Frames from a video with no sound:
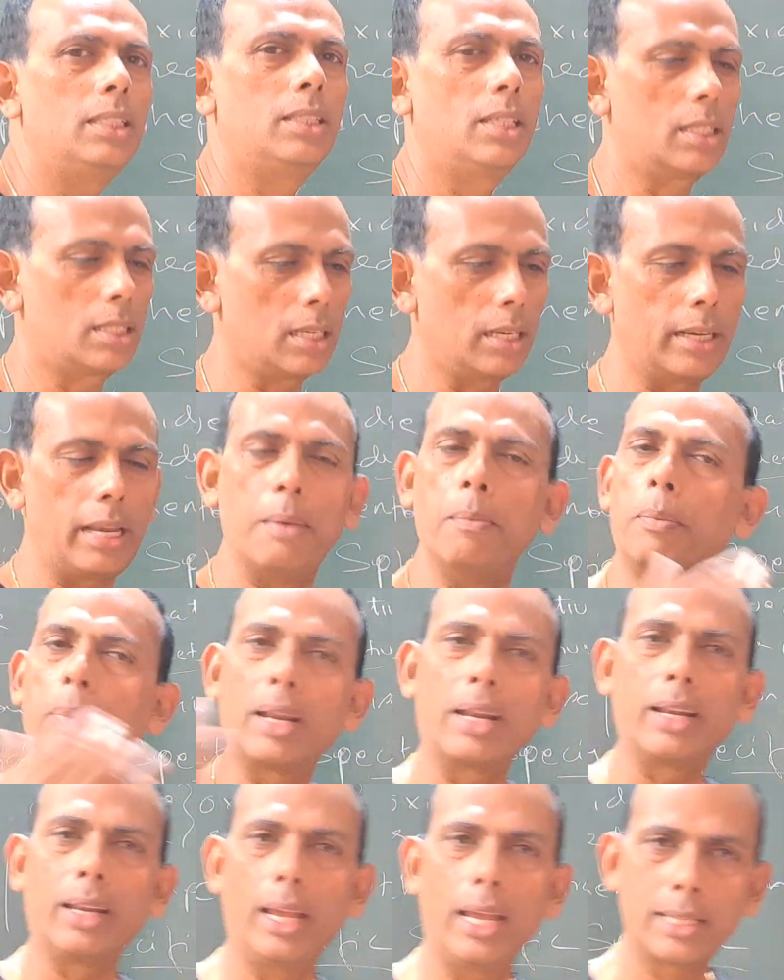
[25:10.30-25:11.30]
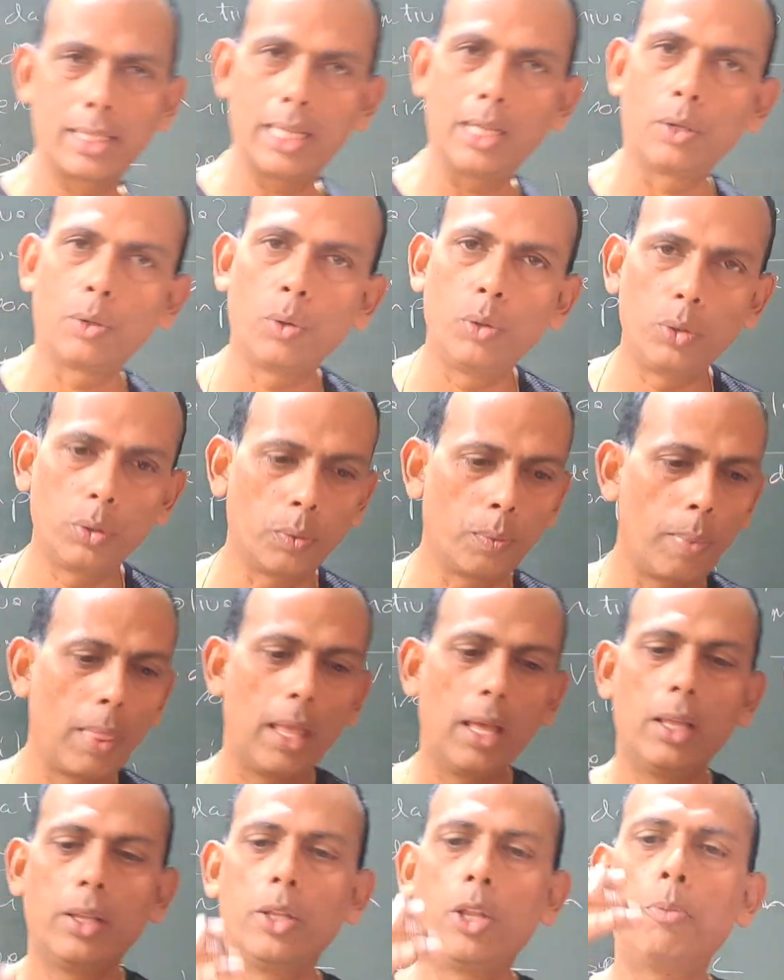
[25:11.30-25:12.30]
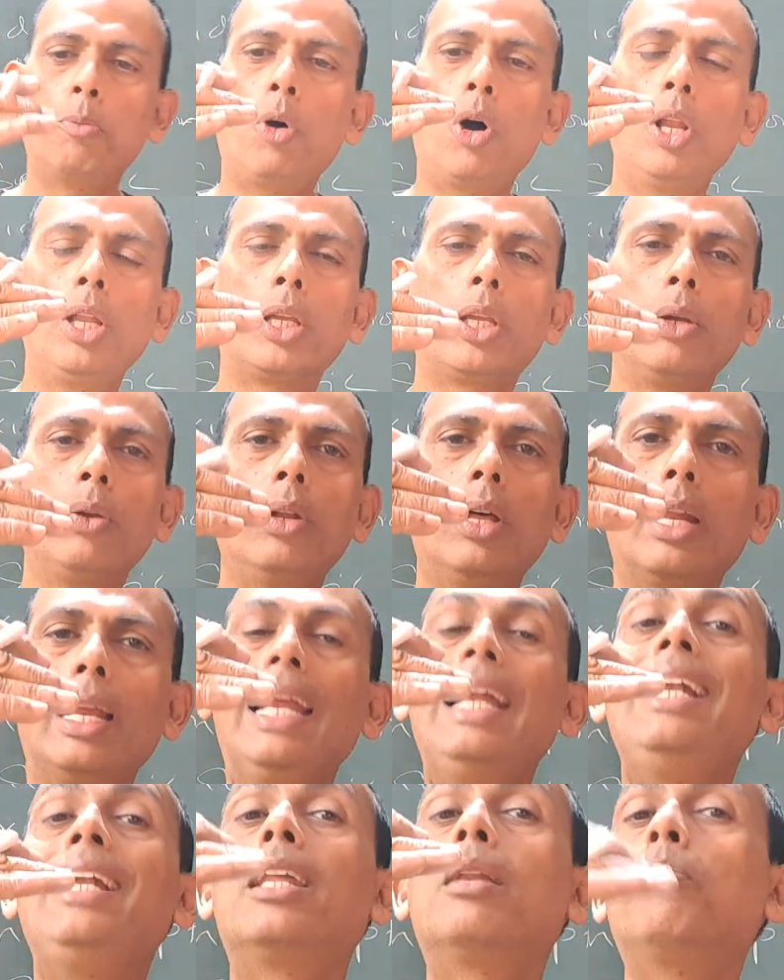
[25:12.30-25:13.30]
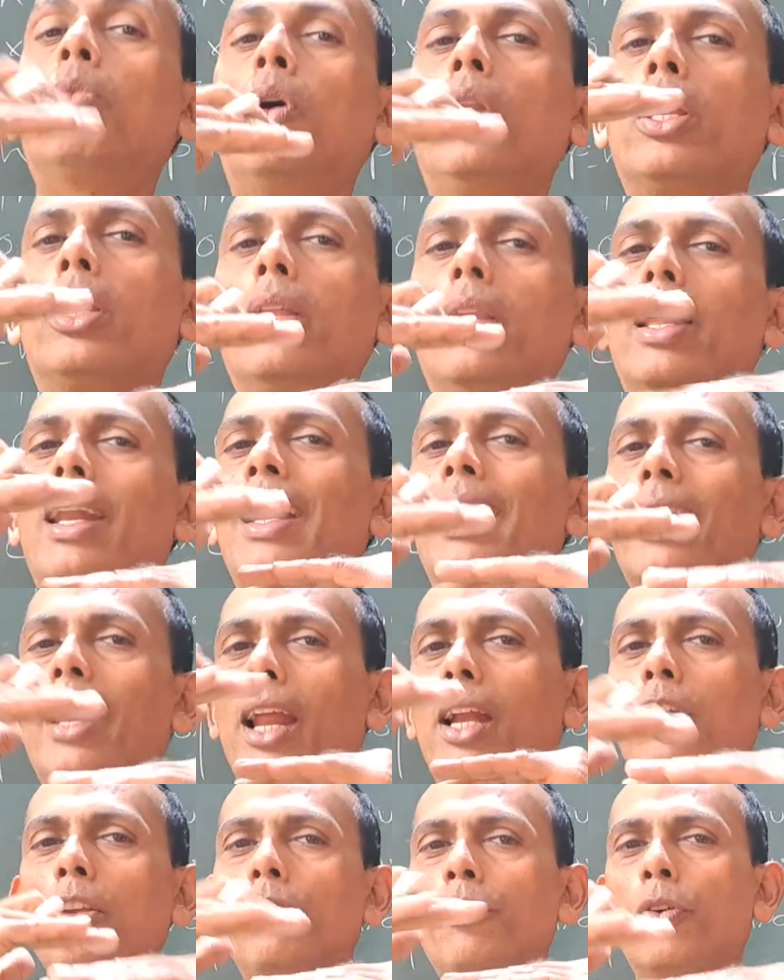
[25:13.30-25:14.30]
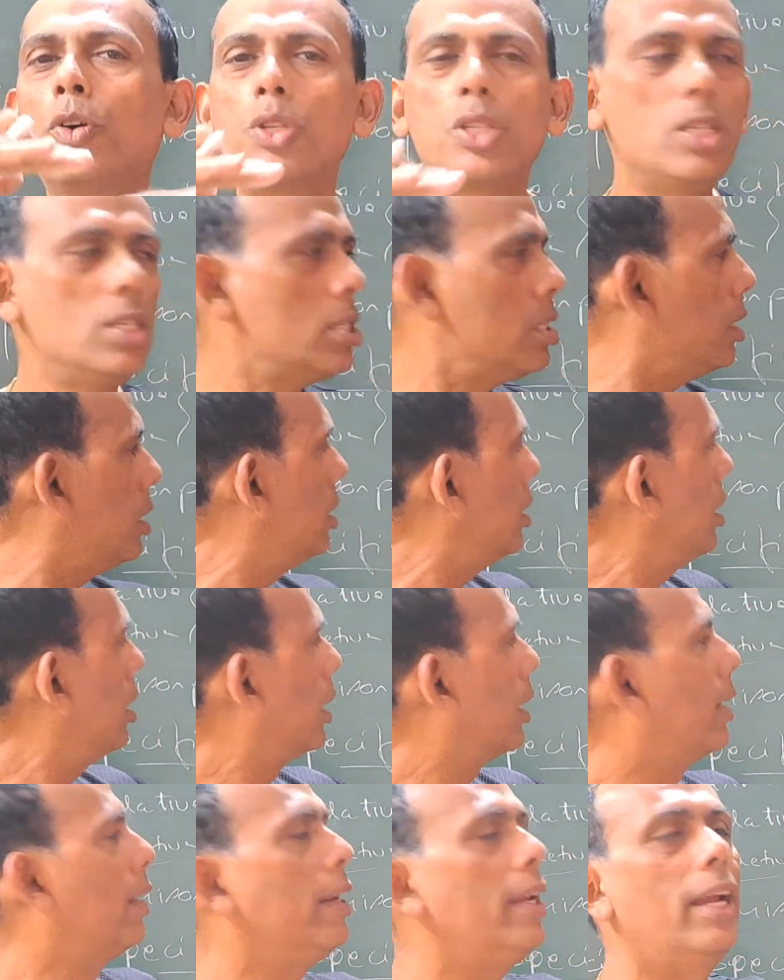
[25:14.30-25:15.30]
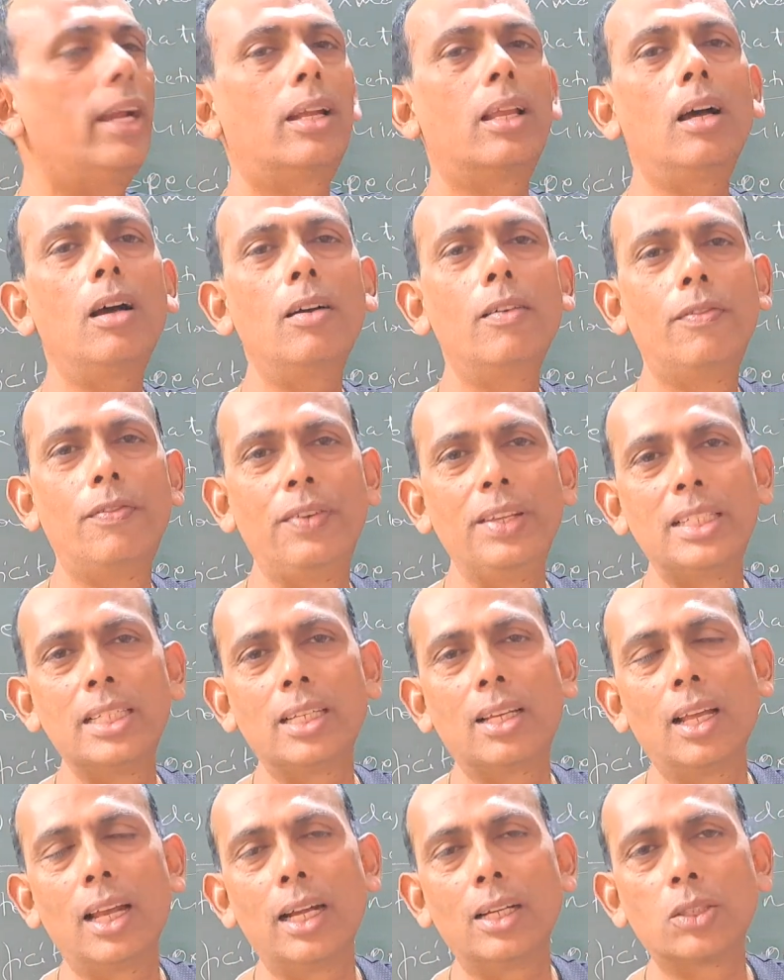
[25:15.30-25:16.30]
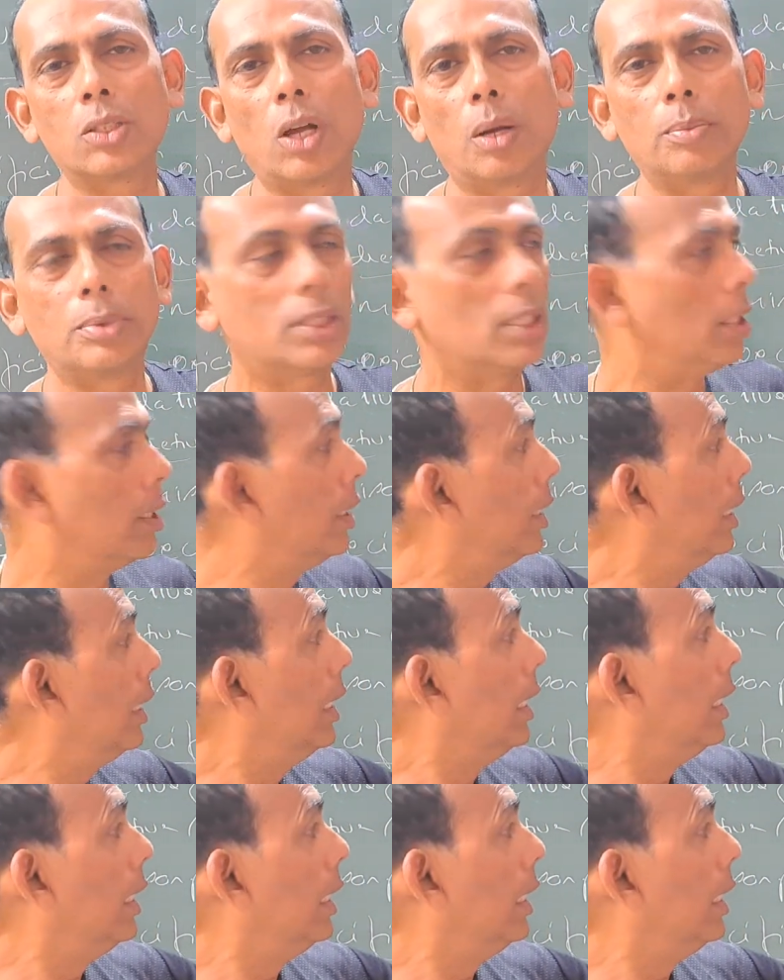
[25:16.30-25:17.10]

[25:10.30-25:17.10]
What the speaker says: It is just a temporary, as I told you. The intermolecular attractive forces create a physical adsorption.